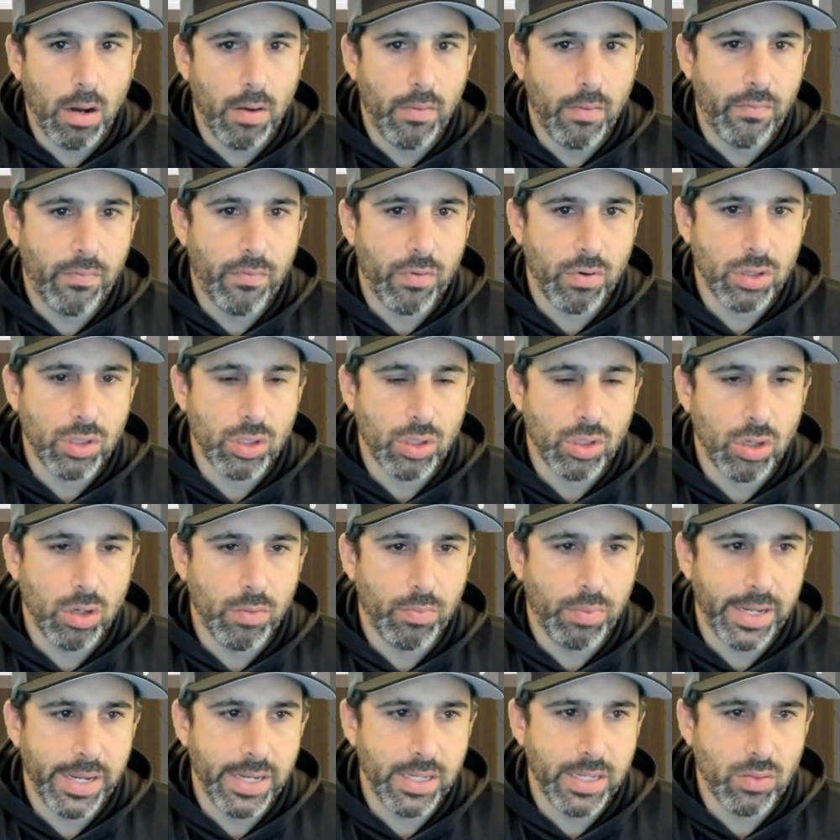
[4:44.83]
first turn
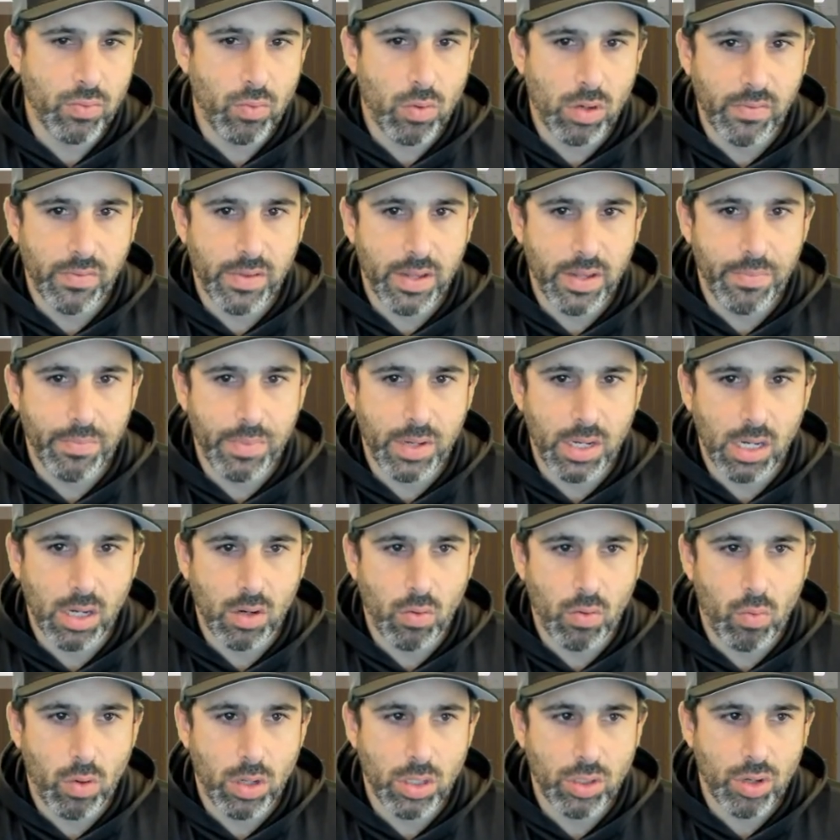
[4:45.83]
plays, one of them being a
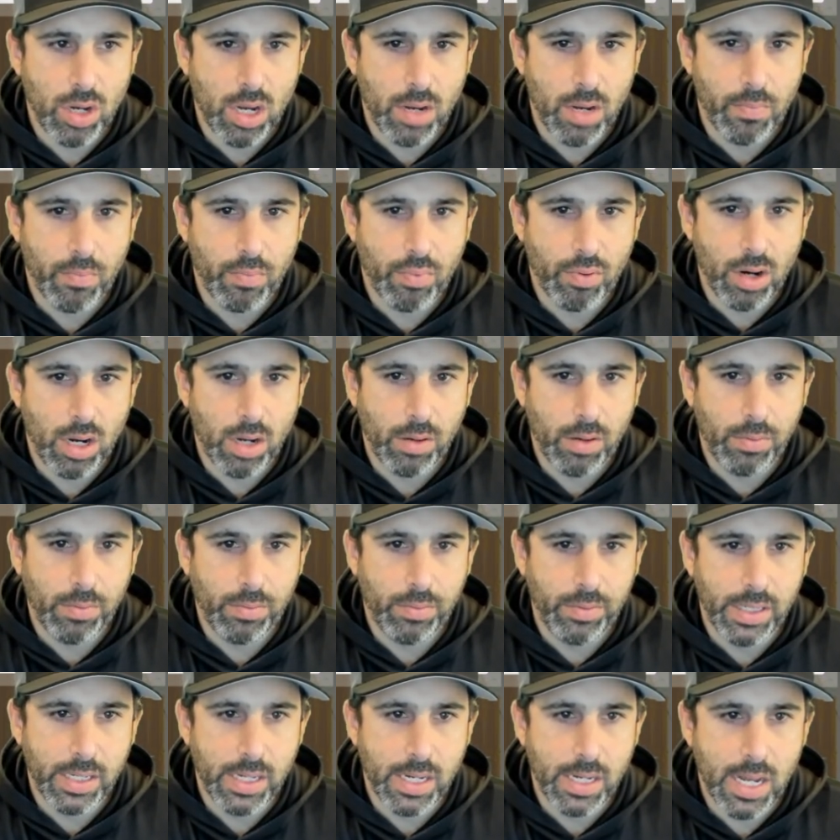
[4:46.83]
1-drop.
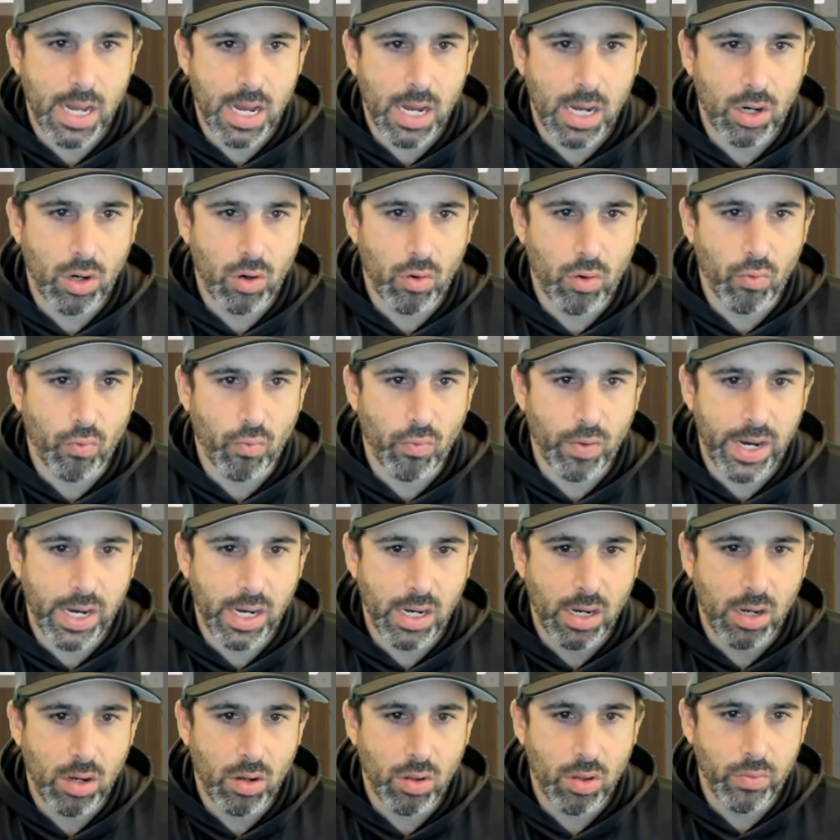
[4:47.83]
Probably not great,
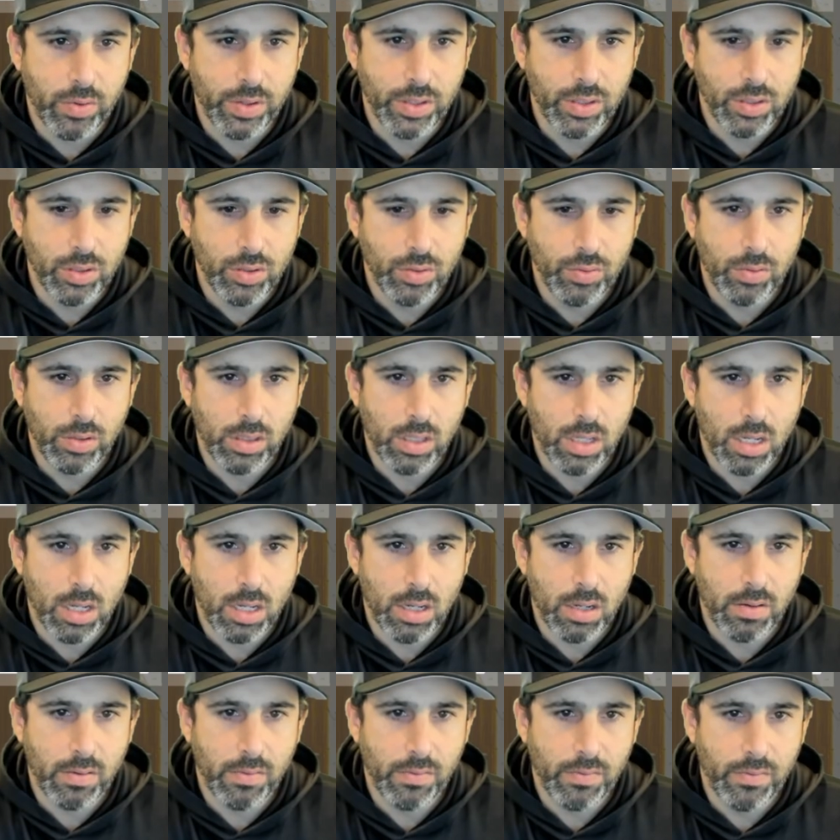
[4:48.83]
although we do
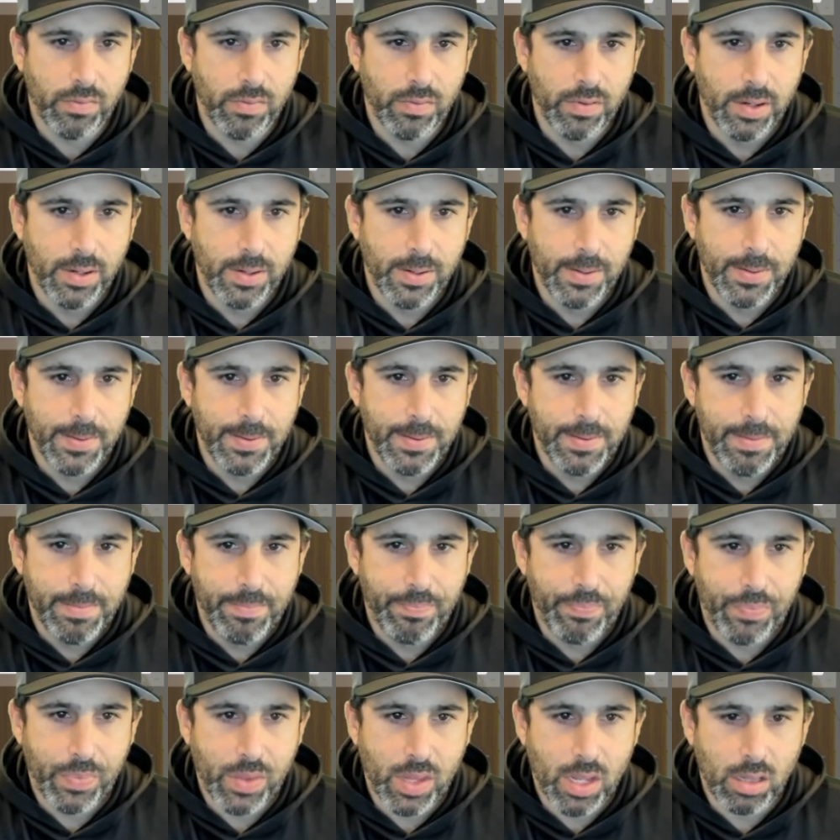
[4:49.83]
love
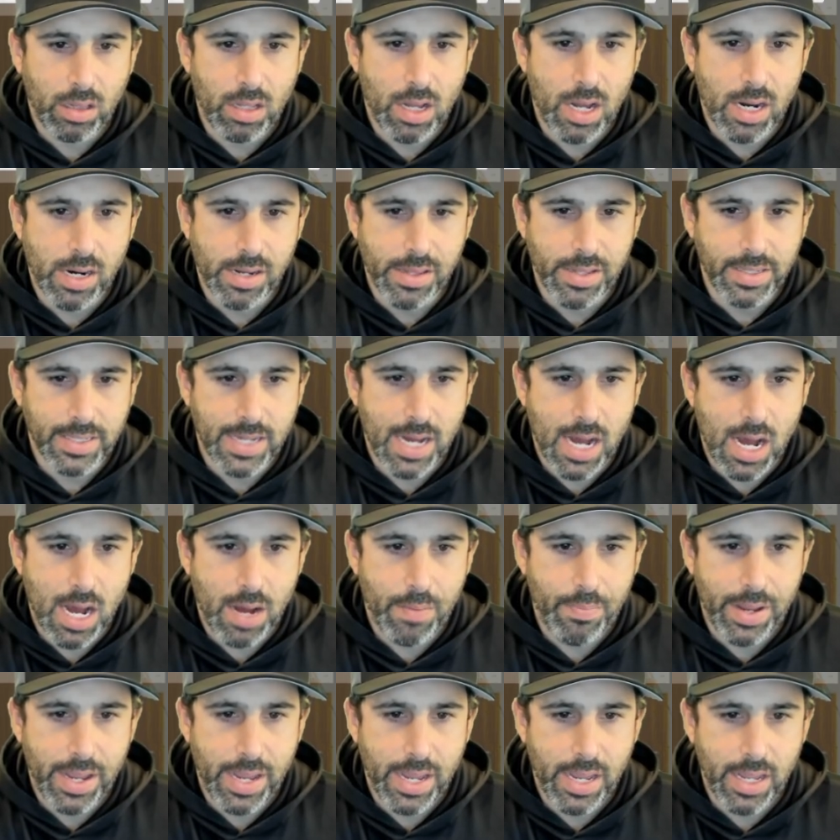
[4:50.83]
a lot of the top
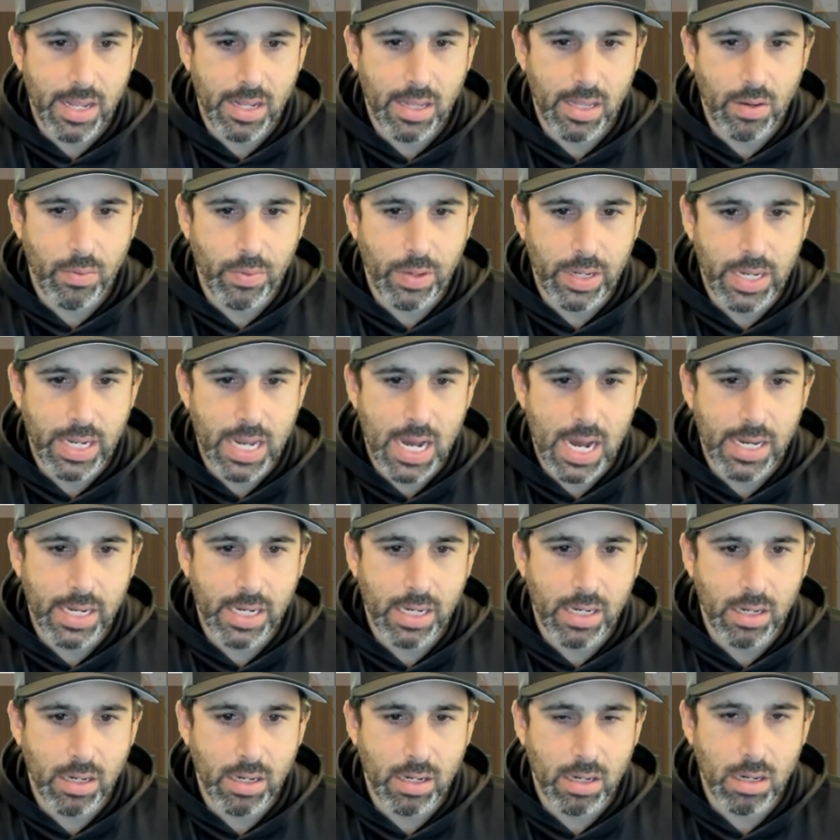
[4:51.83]
end that we got
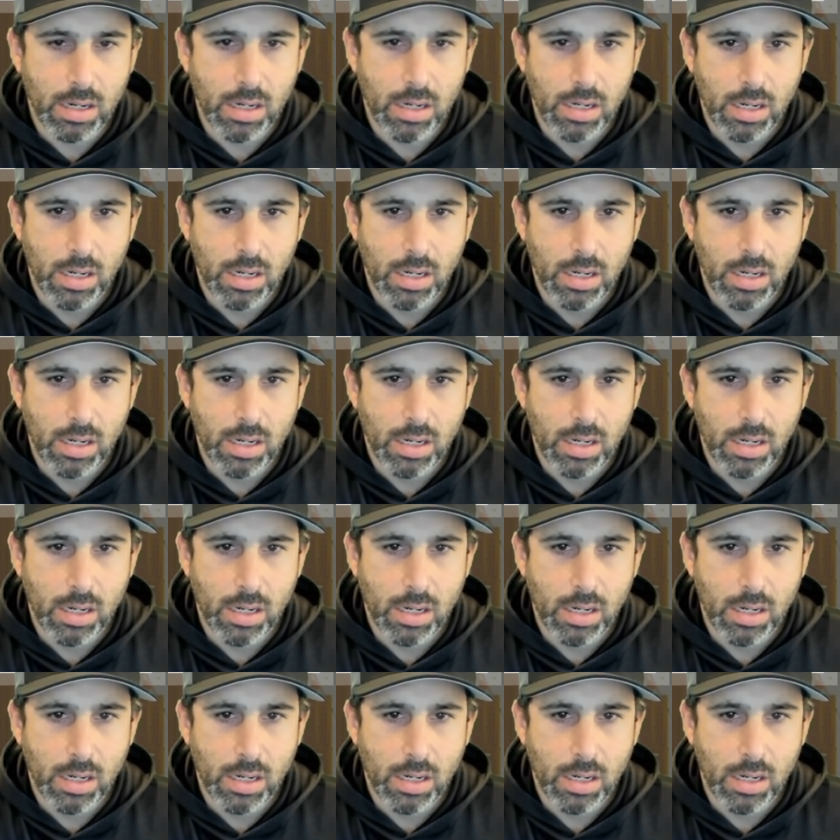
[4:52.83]
here.